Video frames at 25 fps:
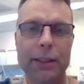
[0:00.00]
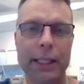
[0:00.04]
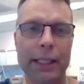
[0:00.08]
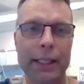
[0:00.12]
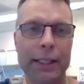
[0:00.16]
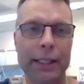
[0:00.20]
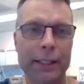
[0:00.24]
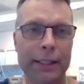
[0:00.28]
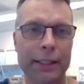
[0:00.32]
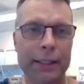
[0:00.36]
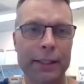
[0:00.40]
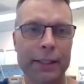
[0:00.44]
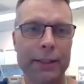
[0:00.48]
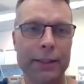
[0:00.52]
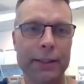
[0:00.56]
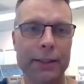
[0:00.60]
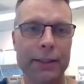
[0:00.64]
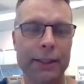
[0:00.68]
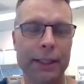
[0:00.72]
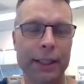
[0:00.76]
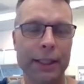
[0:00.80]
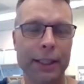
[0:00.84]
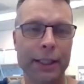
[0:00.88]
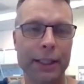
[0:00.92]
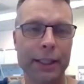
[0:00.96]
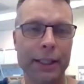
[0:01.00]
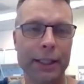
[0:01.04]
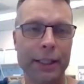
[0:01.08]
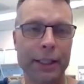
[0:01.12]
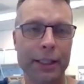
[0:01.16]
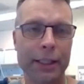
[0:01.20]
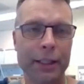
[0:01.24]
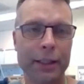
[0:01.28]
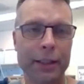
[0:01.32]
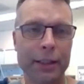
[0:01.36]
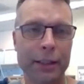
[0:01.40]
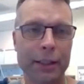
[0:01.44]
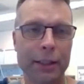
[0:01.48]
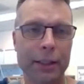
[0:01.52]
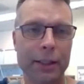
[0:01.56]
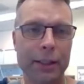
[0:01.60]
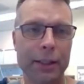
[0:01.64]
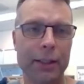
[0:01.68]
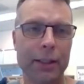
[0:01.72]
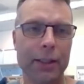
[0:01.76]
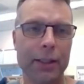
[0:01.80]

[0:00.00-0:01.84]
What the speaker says: that is the